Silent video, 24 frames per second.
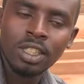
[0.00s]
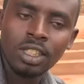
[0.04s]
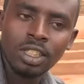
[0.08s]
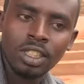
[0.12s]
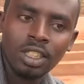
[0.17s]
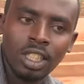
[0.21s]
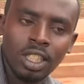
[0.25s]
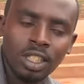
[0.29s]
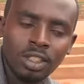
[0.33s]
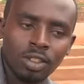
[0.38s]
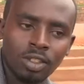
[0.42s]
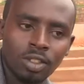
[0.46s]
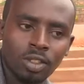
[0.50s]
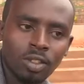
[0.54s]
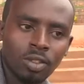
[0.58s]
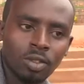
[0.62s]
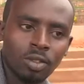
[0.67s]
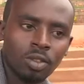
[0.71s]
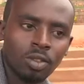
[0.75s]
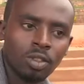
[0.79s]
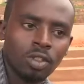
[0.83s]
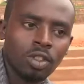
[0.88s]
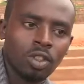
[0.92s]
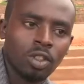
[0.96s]
Yeah, so
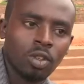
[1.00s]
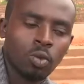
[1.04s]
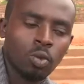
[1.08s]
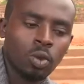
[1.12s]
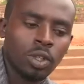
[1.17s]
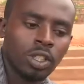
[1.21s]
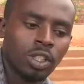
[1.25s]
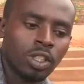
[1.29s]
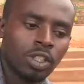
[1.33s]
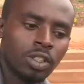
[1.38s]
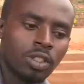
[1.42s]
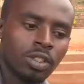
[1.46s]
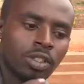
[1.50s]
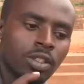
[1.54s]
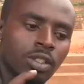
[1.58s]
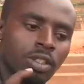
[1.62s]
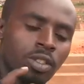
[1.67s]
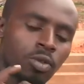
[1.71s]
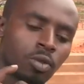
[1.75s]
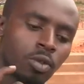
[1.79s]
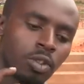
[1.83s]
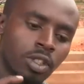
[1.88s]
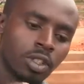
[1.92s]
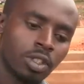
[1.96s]
when
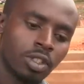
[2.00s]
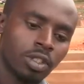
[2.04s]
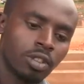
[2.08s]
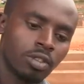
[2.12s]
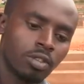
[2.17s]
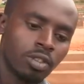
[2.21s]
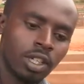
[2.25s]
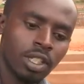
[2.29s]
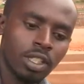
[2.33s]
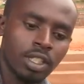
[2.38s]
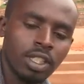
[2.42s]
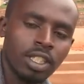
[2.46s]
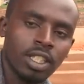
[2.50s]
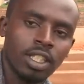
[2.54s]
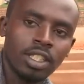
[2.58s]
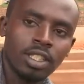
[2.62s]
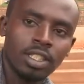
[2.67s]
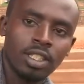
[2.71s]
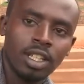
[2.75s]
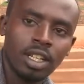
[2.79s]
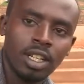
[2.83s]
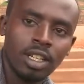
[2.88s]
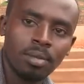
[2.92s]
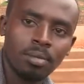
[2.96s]
you write
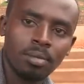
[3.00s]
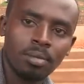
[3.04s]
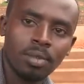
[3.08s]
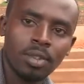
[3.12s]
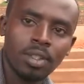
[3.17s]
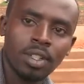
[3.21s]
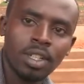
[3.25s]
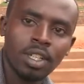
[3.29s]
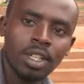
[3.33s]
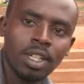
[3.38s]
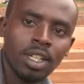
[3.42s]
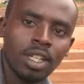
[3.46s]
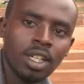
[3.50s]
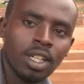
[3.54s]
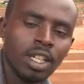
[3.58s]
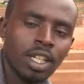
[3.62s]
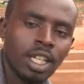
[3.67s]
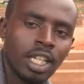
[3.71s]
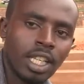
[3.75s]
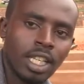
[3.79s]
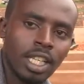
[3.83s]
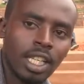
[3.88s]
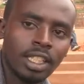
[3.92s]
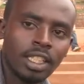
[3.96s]
his name,
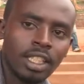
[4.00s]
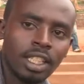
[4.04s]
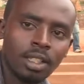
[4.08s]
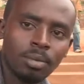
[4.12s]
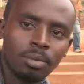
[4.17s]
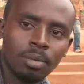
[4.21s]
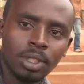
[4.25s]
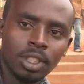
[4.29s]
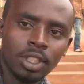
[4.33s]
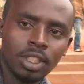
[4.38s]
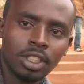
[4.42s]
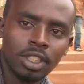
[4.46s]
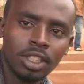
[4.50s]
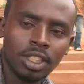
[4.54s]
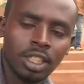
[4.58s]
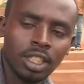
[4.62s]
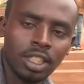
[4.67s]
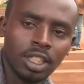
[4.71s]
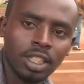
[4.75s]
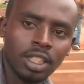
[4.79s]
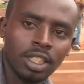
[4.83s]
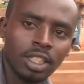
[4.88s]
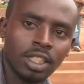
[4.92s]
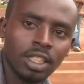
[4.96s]
and they take
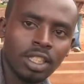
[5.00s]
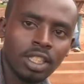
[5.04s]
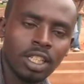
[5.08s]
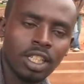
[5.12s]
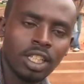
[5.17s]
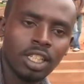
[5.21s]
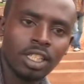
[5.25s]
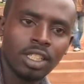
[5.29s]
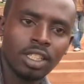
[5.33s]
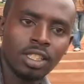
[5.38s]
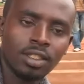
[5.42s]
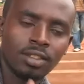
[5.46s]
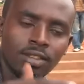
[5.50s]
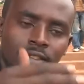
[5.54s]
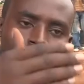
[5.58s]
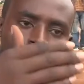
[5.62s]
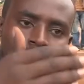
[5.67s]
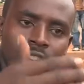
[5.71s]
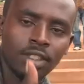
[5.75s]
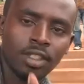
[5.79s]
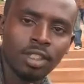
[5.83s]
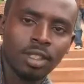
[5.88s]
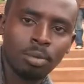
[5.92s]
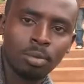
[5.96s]
picture and
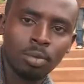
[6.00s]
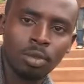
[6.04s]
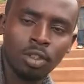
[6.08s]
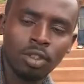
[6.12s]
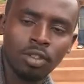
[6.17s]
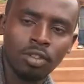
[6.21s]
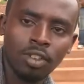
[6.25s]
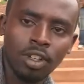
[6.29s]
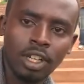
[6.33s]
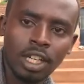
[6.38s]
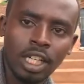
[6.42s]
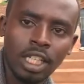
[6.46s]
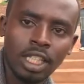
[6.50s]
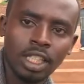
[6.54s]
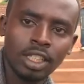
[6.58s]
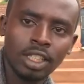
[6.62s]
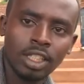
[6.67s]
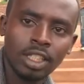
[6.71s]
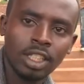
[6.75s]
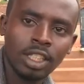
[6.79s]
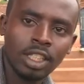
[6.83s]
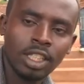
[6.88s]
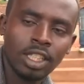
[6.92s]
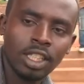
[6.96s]
fill the profile,
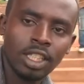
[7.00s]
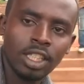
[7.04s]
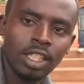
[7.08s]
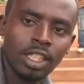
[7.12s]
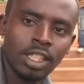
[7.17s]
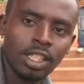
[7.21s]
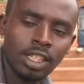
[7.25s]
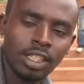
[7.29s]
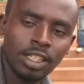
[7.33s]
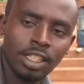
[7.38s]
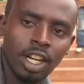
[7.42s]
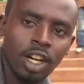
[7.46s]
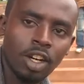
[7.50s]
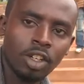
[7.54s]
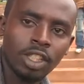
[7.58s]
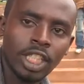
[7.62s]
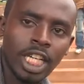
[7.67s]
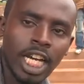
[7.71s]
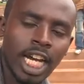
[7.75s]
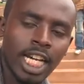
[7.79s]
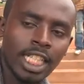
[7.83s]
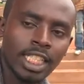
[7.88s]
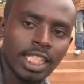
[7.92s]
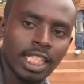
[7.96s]
the child
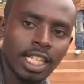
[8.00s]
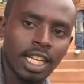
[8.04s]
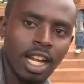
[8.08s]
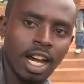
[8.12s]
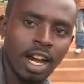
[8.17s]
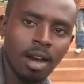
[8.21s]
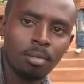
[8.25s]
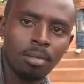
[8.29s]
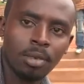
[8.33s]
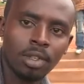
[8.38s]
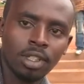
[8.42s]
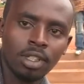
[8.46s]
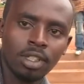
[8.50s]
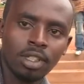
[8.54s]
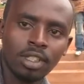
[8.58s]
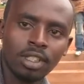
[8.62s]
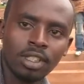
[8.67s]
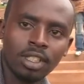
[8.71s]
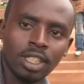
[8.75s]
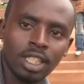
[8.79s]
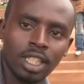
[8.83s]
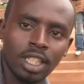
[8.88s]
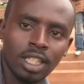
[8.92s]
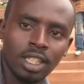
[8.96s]
has a number,
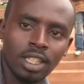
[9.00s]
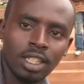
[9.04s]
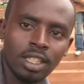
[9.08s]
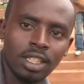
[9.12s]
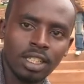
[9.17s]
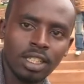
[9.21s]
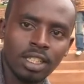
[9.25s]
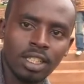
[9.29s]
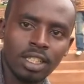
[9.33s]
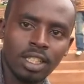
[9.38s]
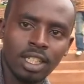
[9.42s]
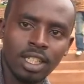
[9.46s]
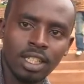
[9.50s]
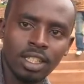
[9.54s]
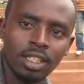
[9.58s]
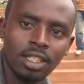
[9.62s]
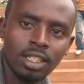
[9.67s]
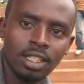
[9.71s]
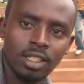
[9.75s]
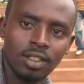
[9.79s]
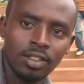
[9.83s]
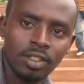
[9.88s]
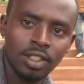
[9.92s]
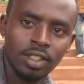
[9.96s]
the
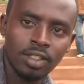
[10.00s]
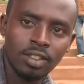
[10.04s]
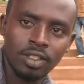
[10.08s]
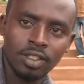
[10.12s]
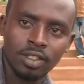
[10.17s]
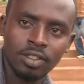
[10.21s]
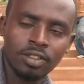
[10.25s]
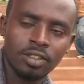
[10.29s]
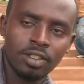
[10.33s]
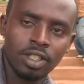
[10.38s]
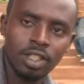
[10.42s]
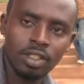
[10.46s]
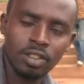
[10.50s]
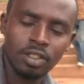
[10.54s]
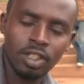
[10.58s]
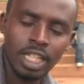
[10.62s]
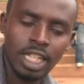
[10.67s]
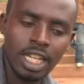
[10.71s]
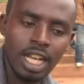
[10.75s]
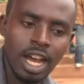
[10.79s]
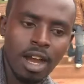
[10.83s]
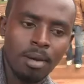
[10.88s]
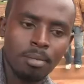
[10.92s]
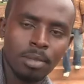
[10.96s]

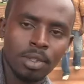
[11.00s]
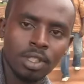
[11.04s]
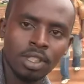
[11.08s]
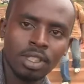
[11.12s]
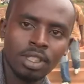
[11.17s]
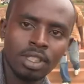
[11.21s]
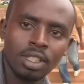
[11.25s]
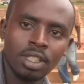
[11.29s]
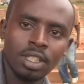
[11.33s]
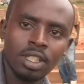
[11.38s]
registration number.